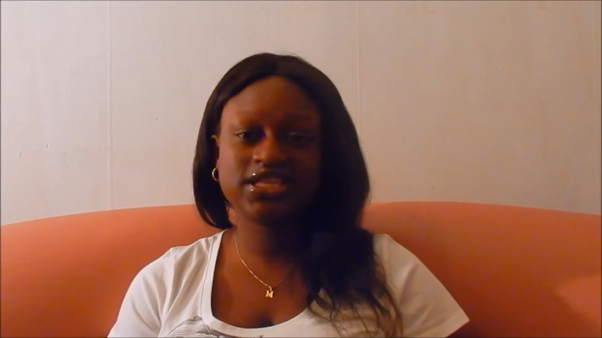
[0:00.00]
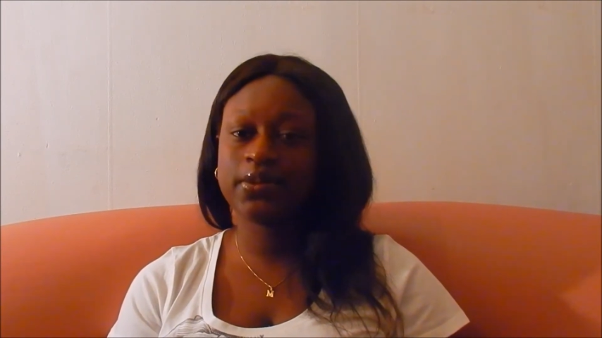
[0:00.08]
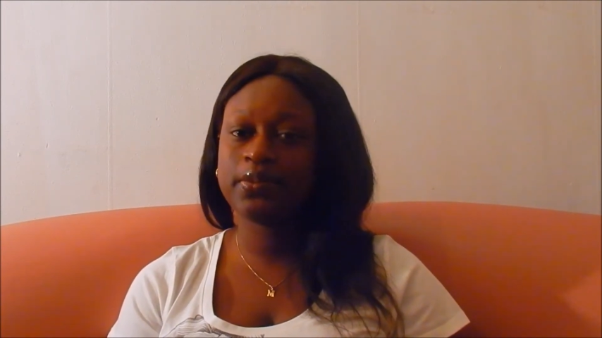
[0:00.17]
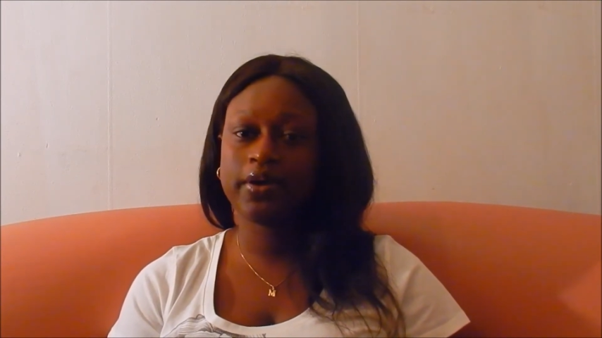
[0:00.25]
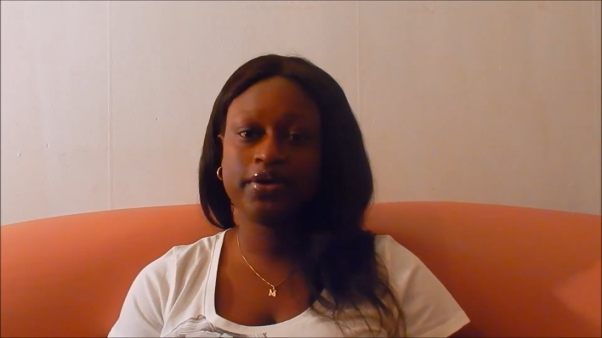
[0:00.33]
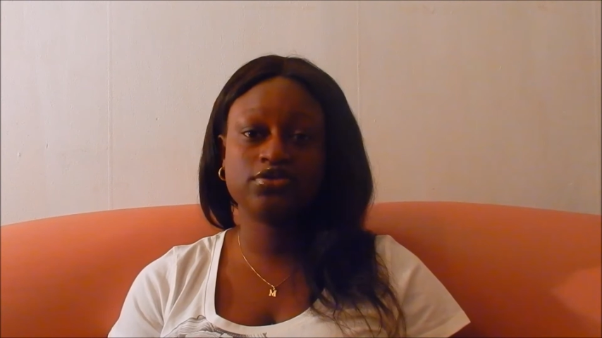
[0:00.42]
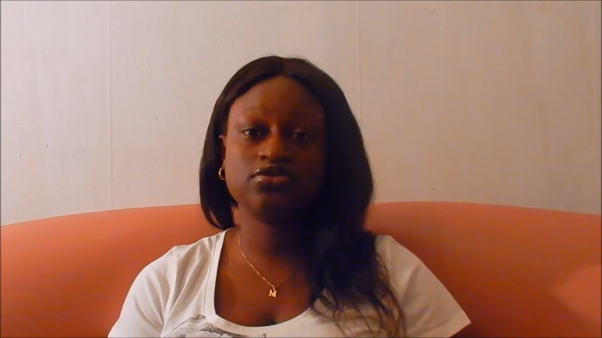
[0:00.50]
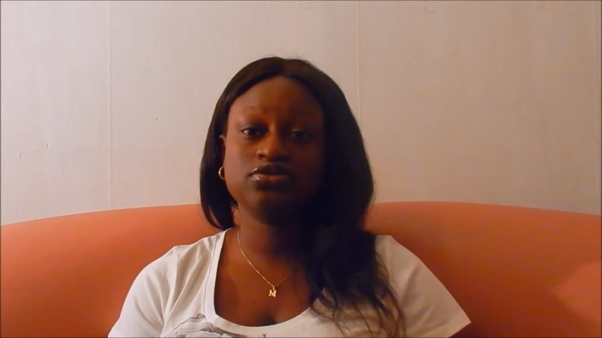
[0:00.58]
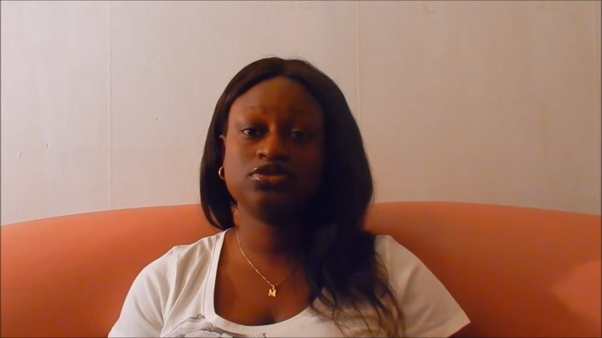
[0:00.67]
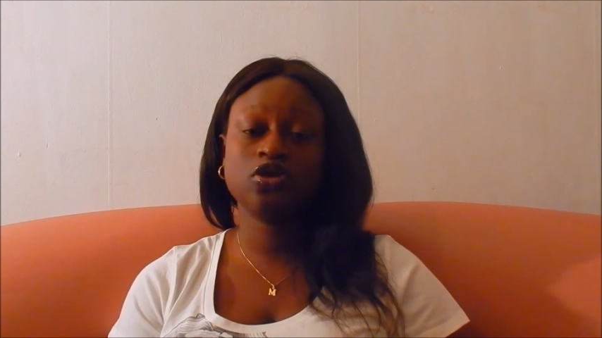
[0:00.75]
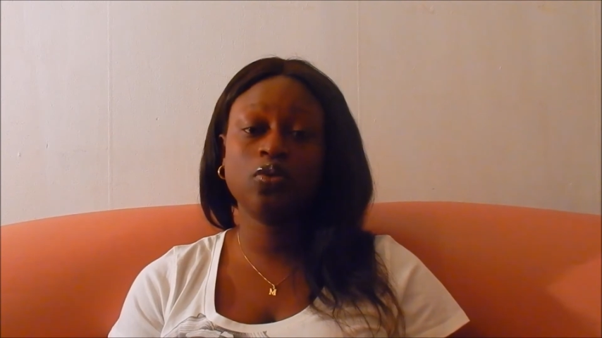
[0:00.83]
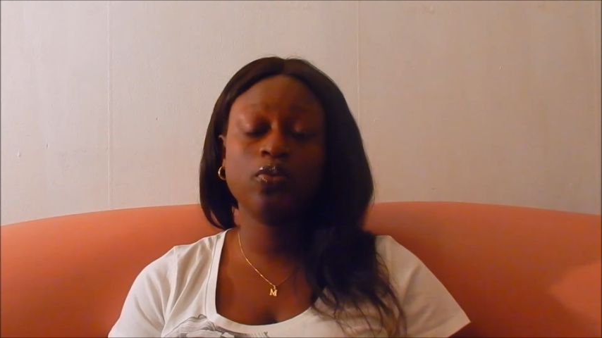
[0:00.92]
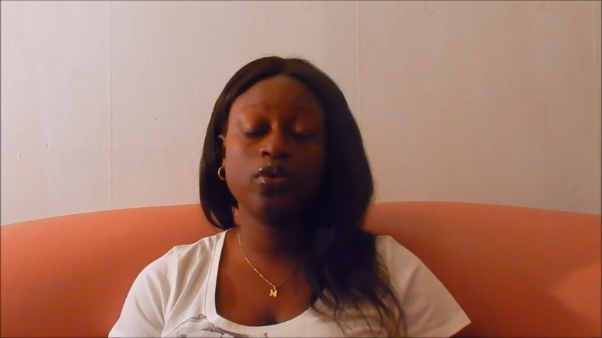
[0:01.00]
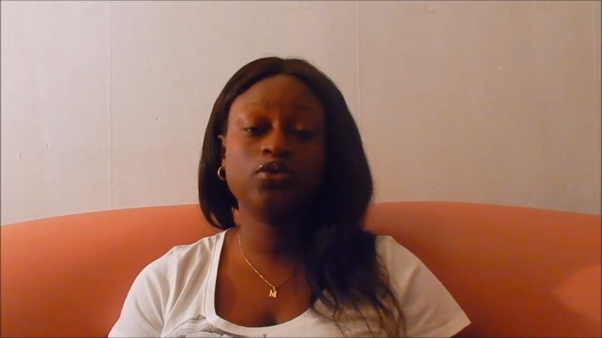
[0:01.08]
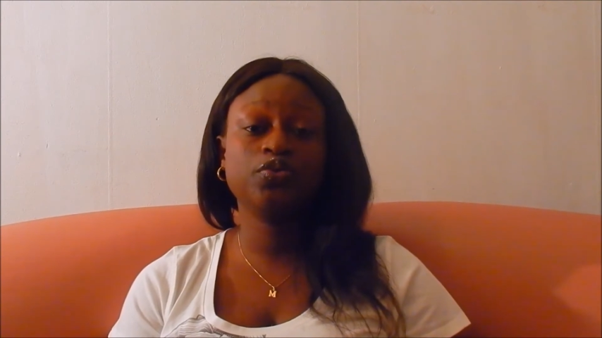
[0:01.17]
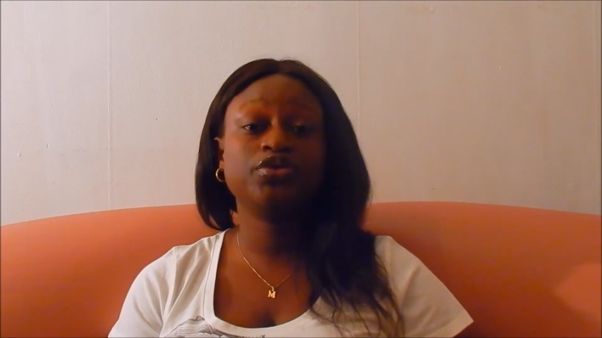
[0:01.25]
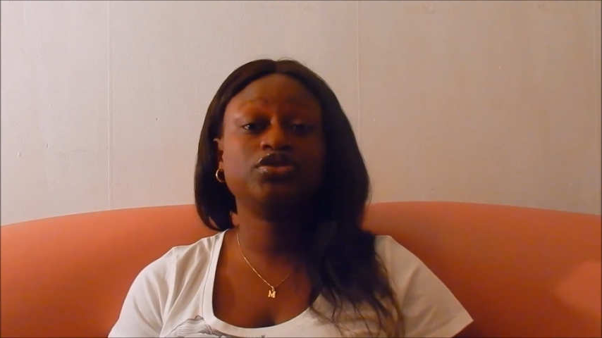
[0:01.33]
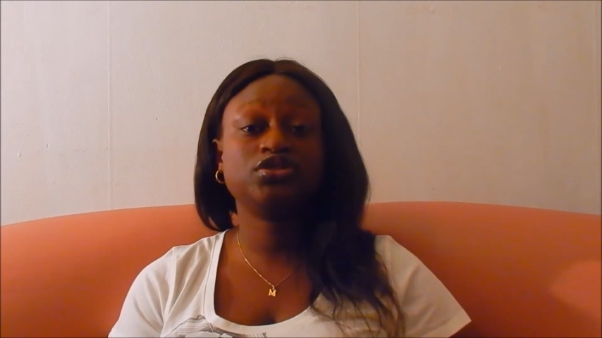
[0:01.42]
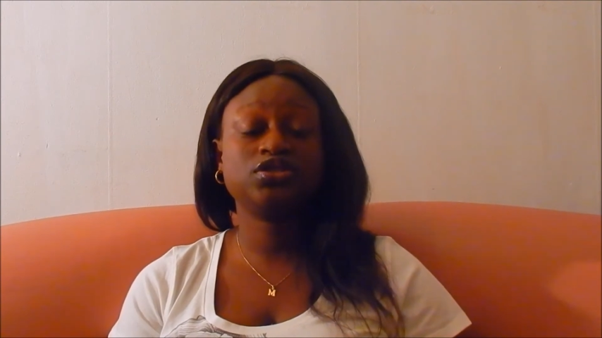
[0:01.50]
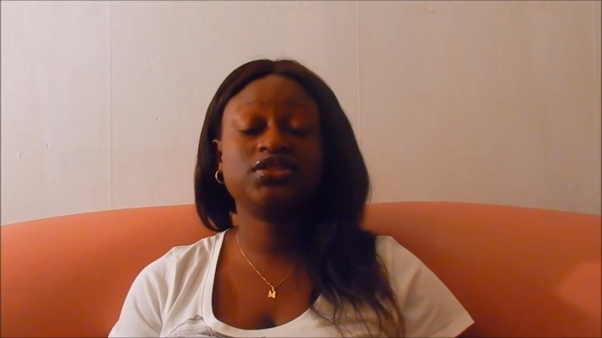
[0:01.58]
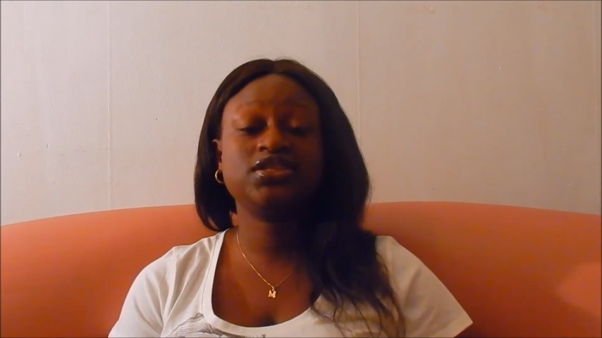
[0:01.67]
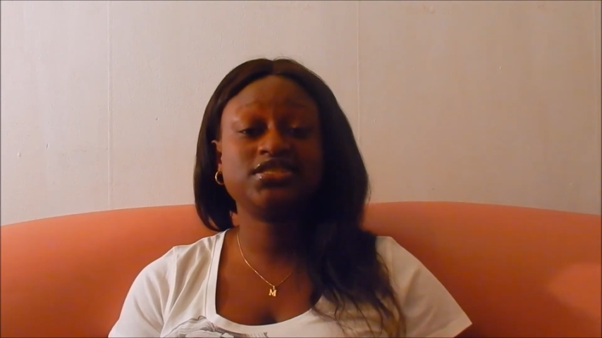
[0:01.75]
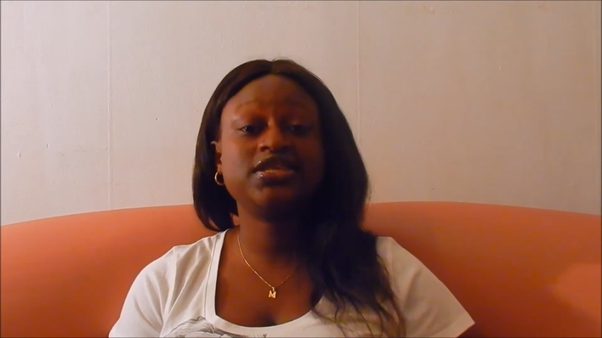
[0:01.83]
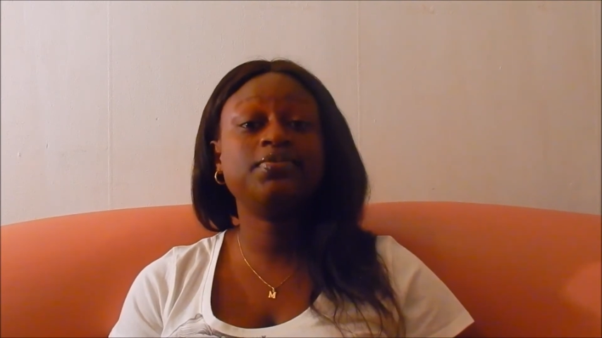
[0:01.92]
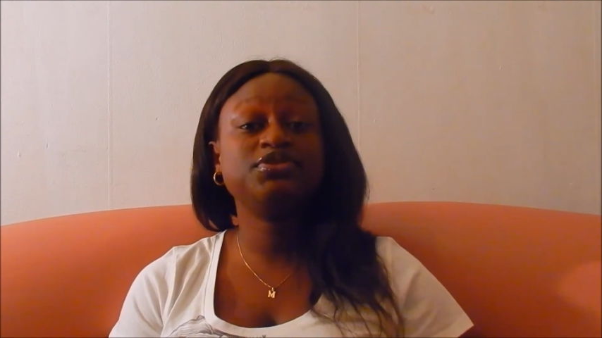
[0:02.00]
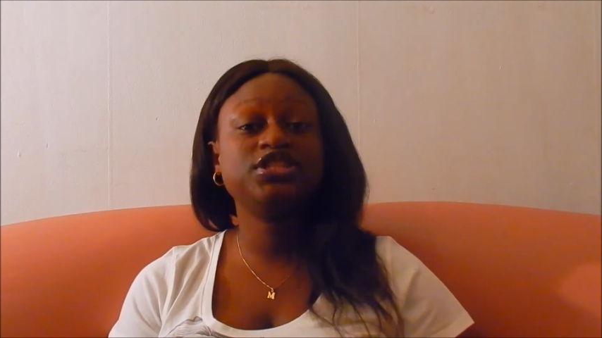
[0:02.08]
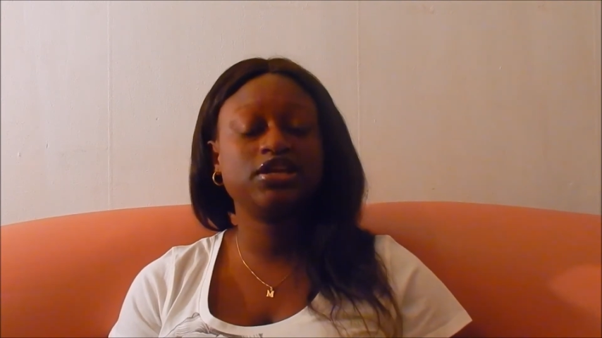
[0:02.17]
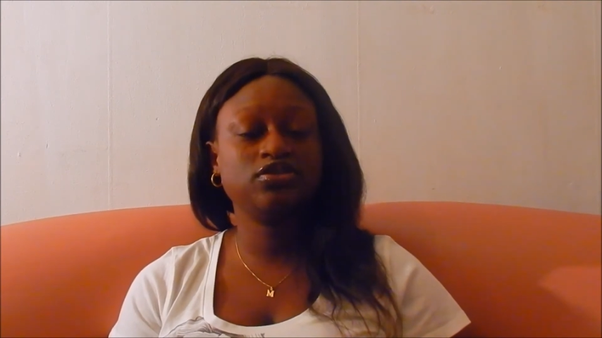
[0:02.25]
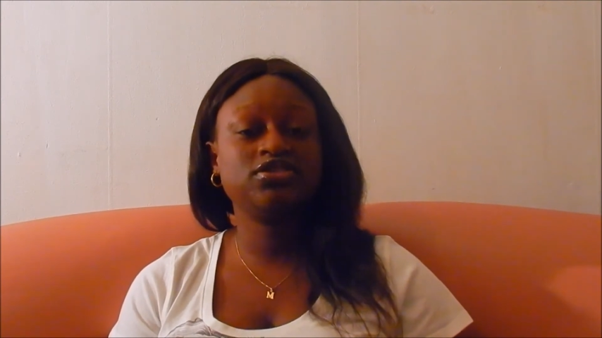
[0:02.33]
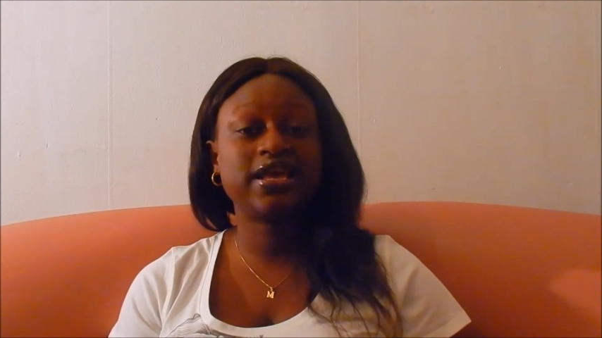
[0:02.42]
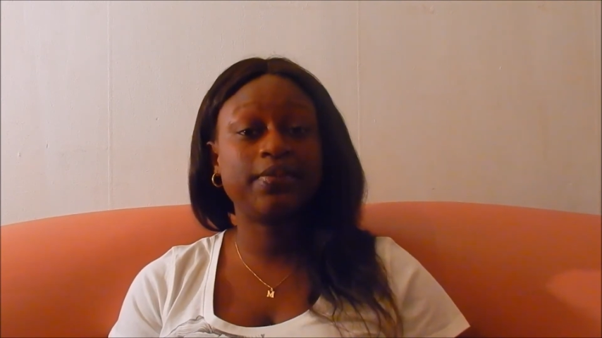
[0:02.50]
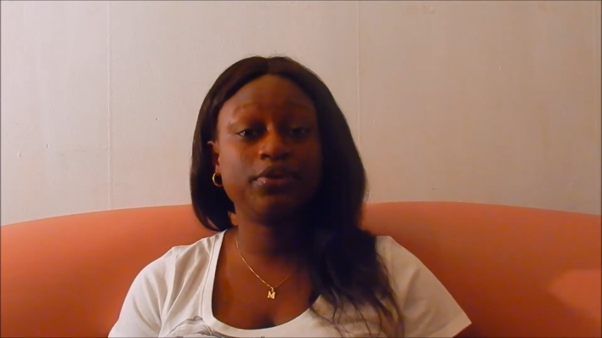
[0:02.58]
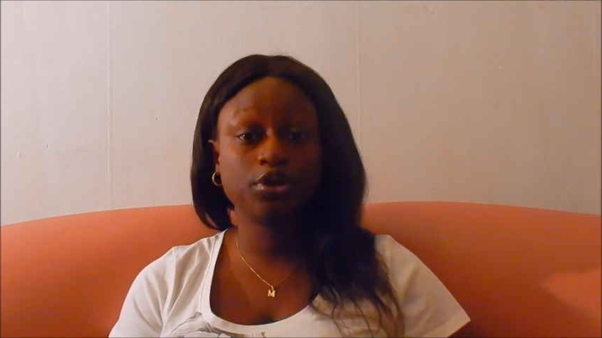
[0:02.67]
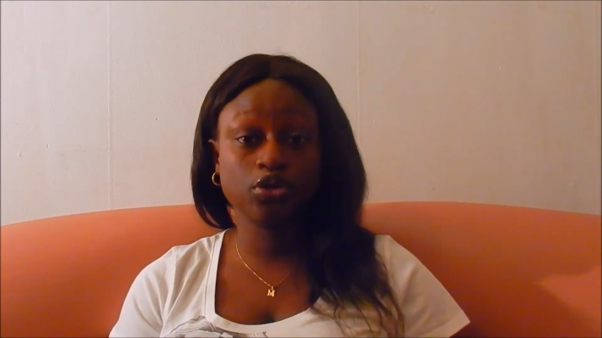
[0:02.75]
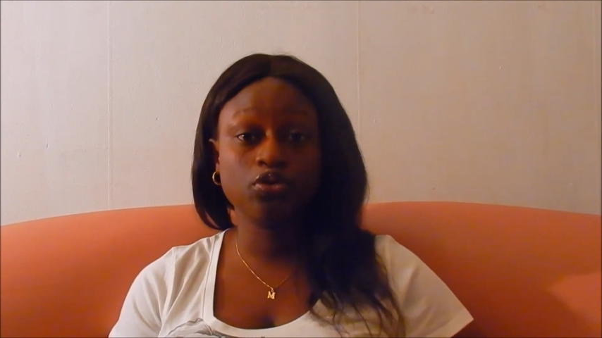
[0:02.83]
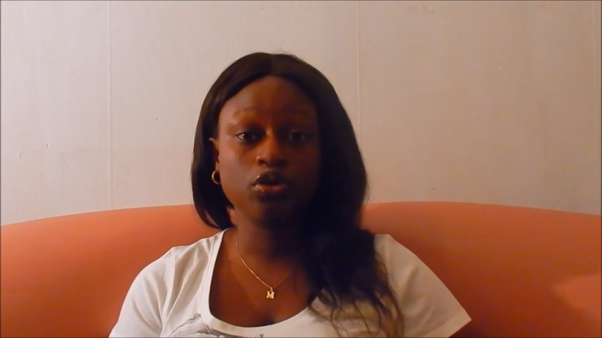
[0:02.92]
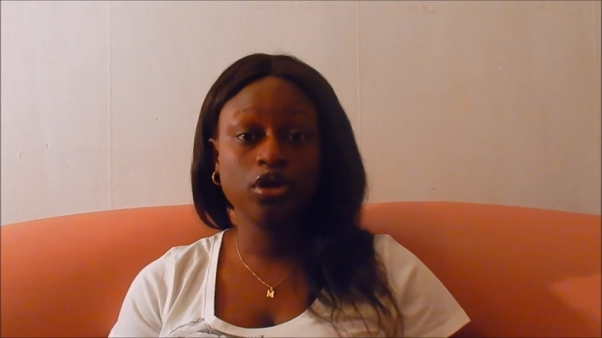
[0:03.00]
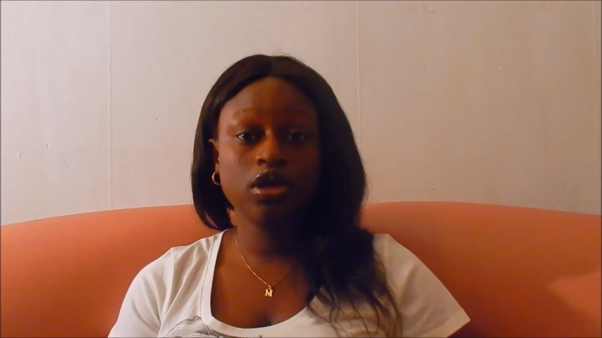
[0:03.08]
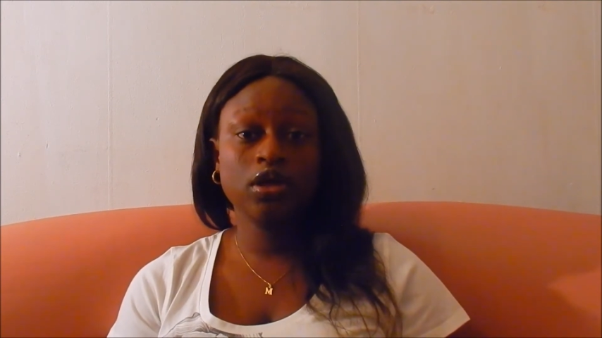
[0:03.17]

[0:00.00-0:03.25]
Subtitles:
get married to someone with the same genotype with you,